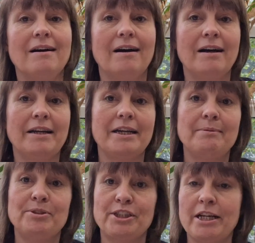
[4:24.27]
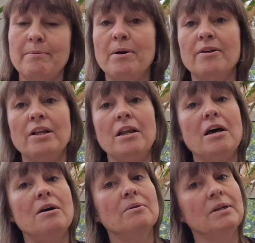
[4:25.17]
I keep sheep on the
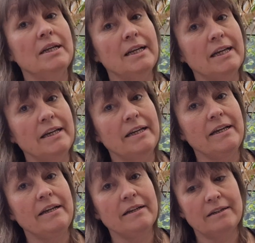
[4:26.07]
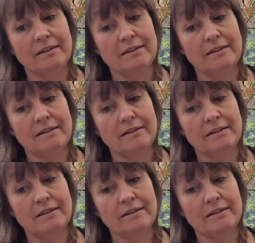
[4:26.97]
lonely lea."